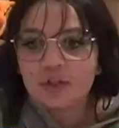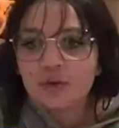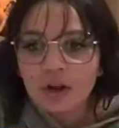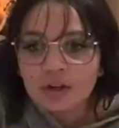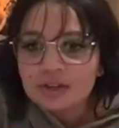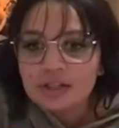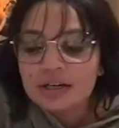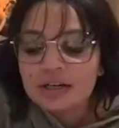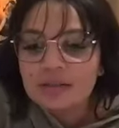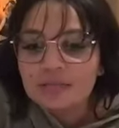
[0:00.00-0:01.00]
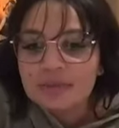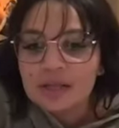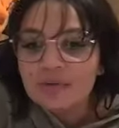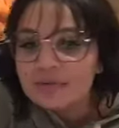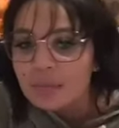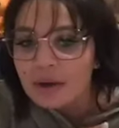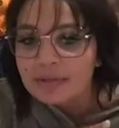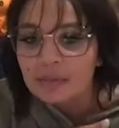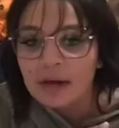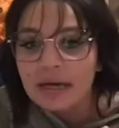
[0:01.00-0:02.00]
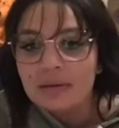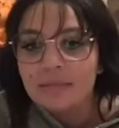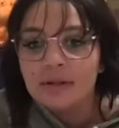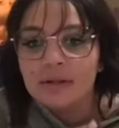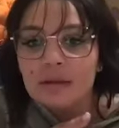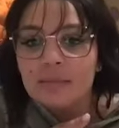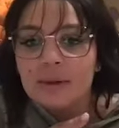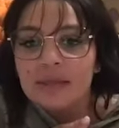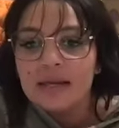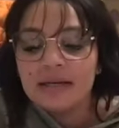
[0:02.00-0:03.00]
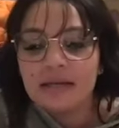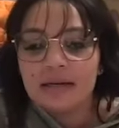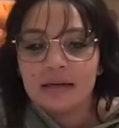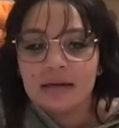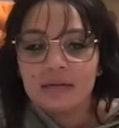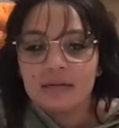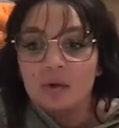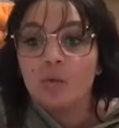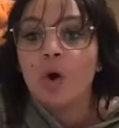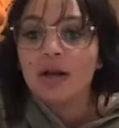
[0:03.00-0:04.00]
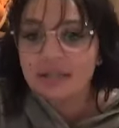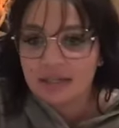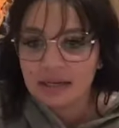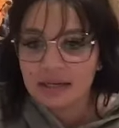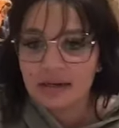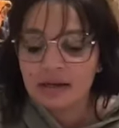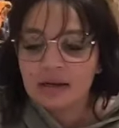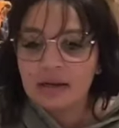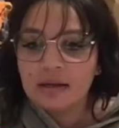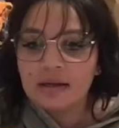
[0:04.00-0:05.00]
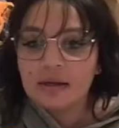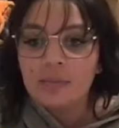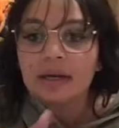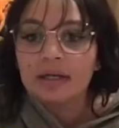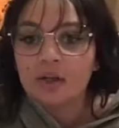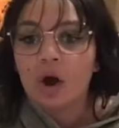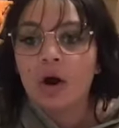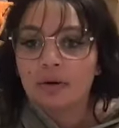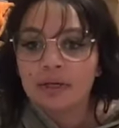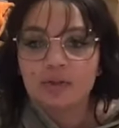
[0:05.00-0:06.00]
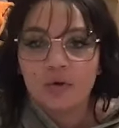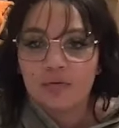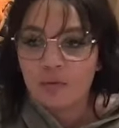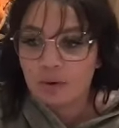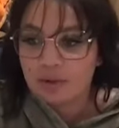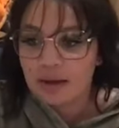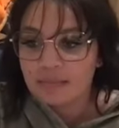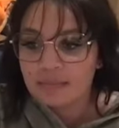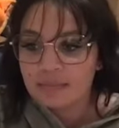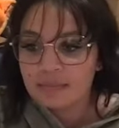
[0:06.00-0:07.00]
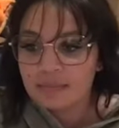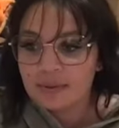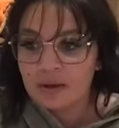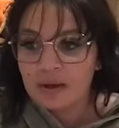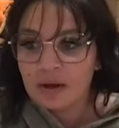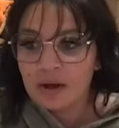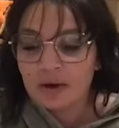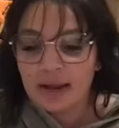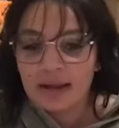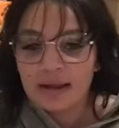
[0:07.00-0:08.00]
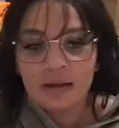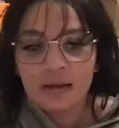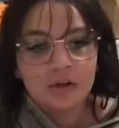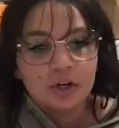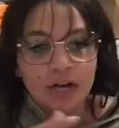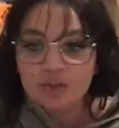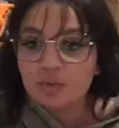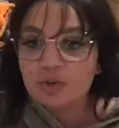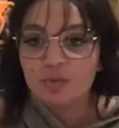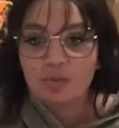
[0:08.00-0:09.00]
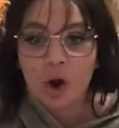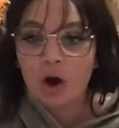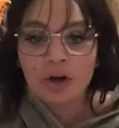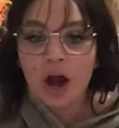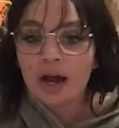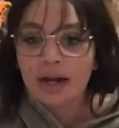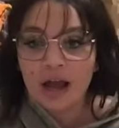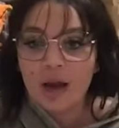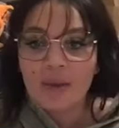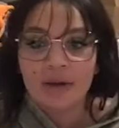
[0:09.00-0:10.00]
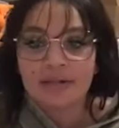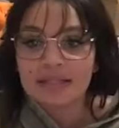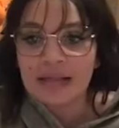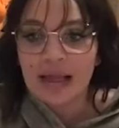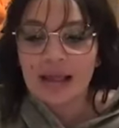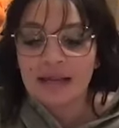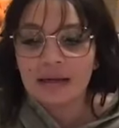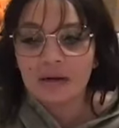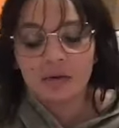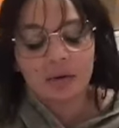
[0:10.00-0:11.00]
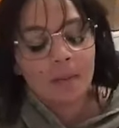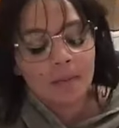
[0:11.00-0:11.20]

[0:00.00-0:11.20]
the extra two dollars and did it themselves and bought the buddy, but but they needed, they wanted somebody to already do it for them. Okay. Your customers are not going to come out and say,